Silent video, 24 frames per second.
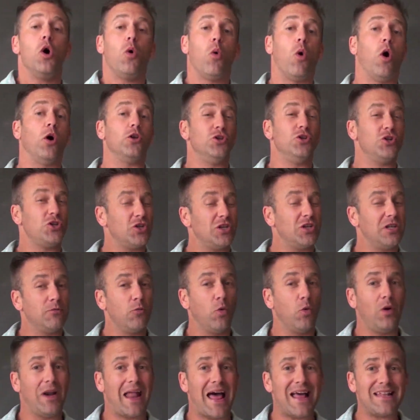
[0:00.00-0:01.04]
or are you shooting
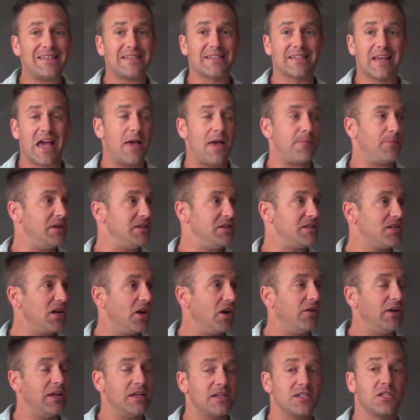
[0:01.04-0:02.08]
more landscape,
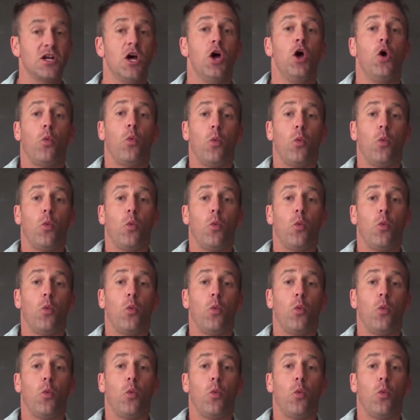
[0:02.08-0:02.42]
interiors,